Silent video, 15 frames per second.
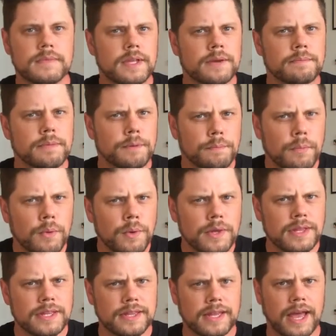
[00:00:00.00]
But more
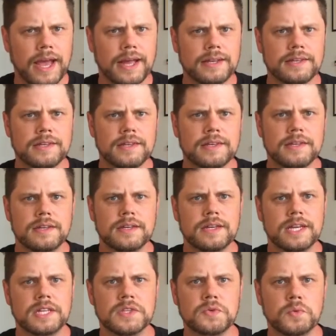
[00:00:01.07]
than that,
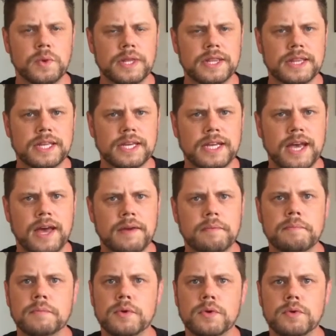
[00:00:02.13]
it's written that God
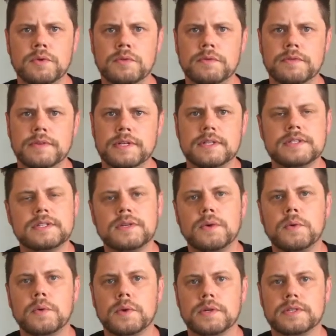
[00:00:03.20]
moved
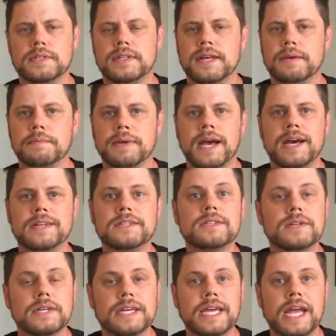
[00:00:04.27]
towards them. God
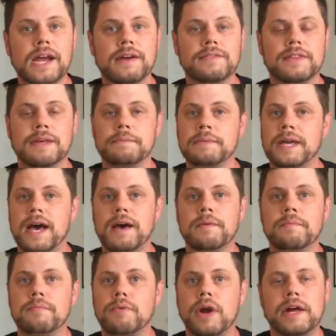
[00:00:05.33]
took care of them.
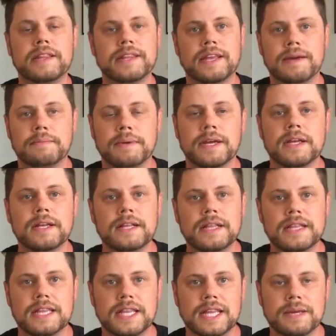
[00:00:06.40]
God brought them
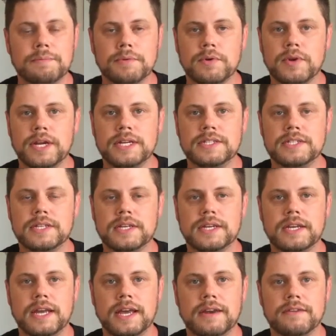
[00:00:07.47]
liberation
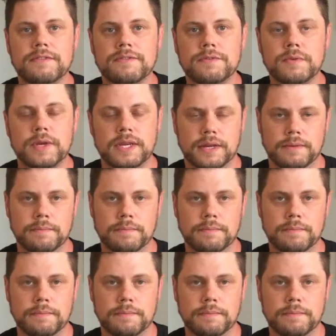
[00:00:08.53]
and freedom.